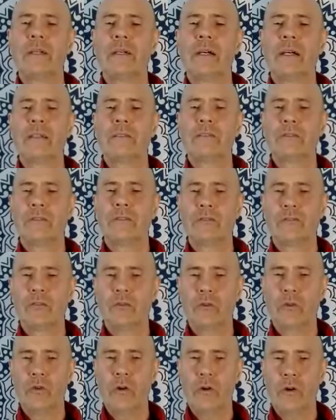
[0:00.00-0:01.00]
As the
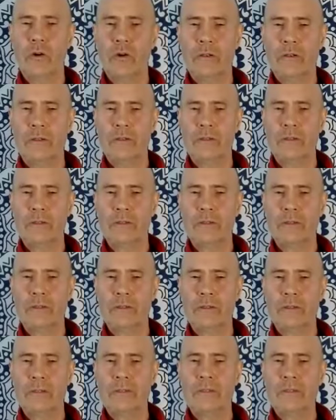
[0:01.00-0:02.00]
jaw
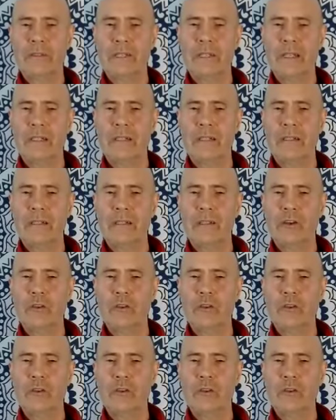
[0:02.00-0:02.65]
gently